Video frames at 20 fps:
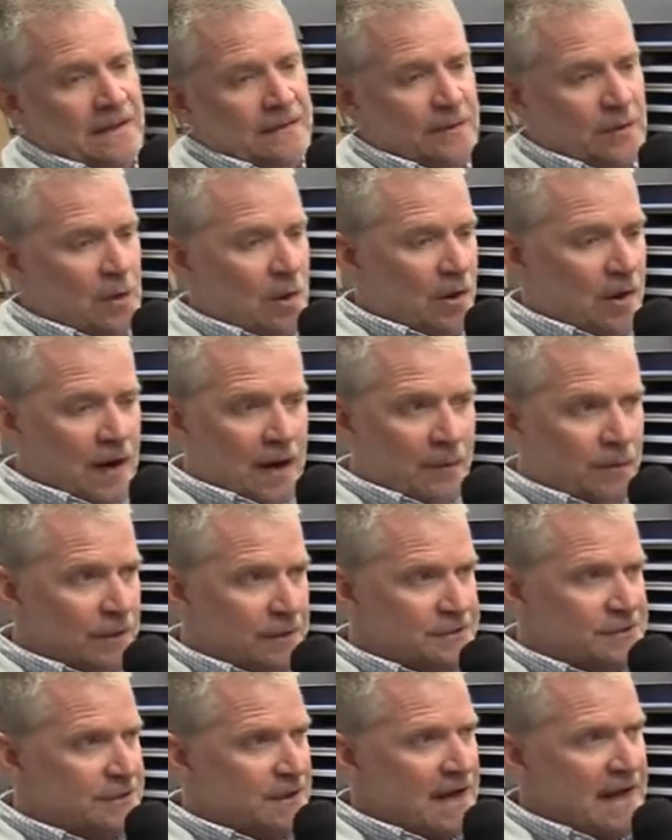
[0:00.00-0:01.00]
The car I
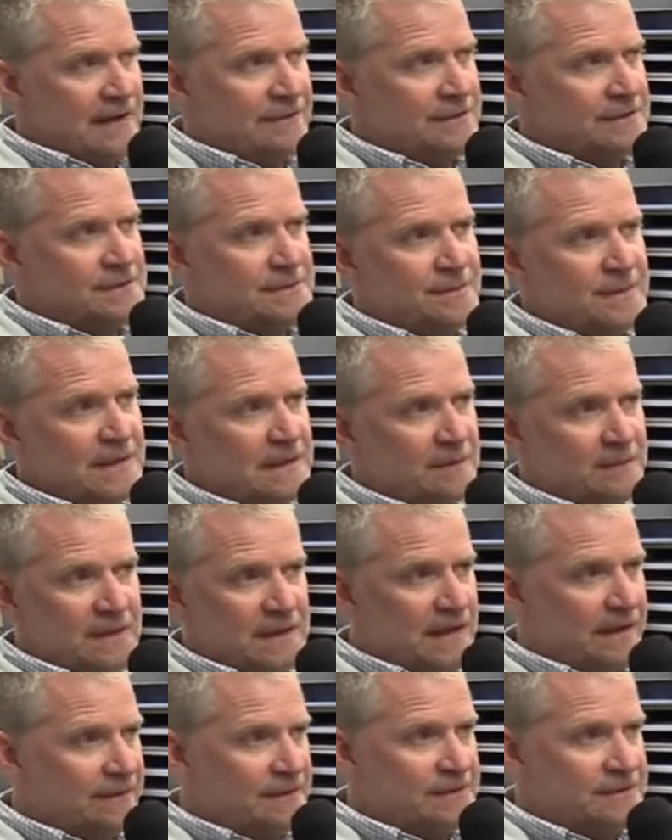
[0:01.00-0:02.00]
was driving is beating
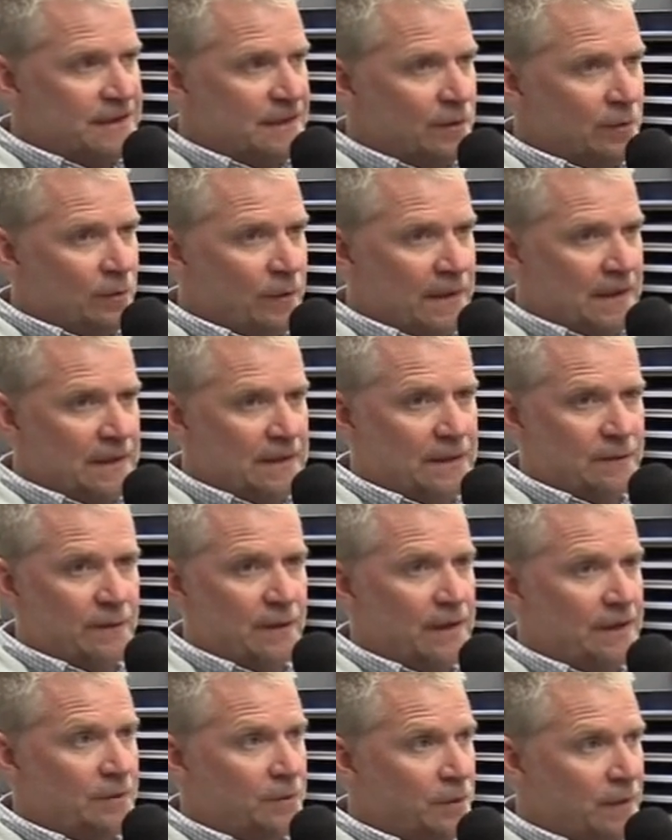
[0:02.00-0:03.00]
me every single week and
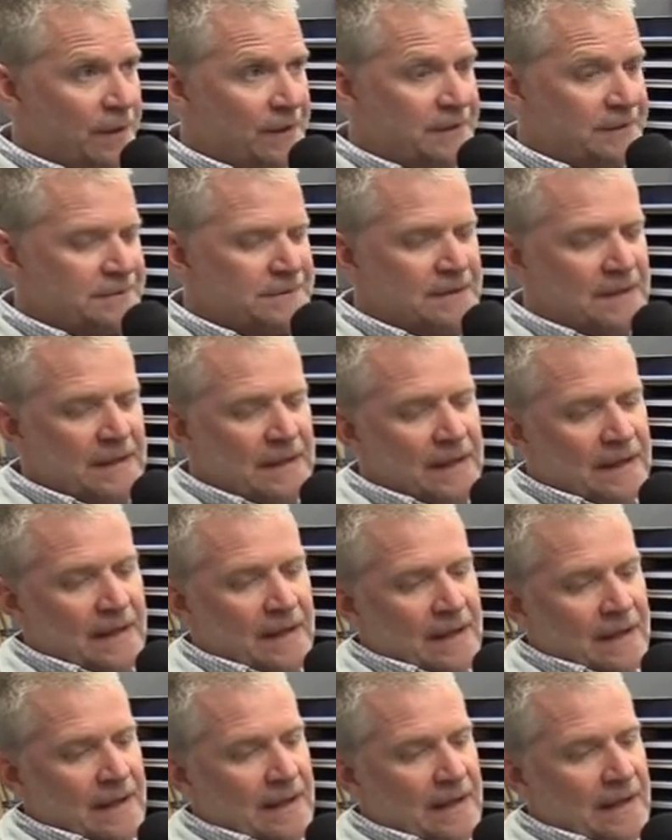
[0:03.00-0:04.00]
running well.
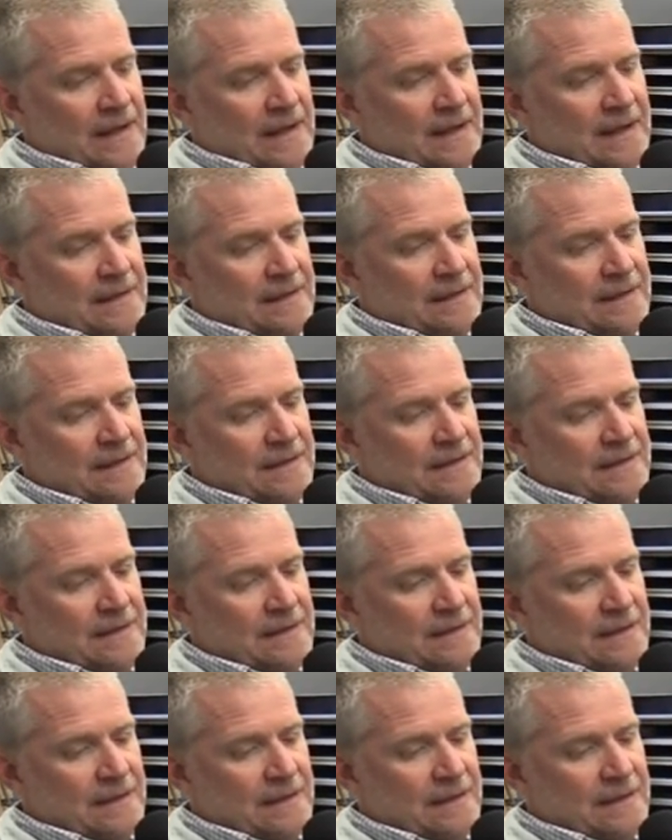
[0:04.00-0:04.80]
And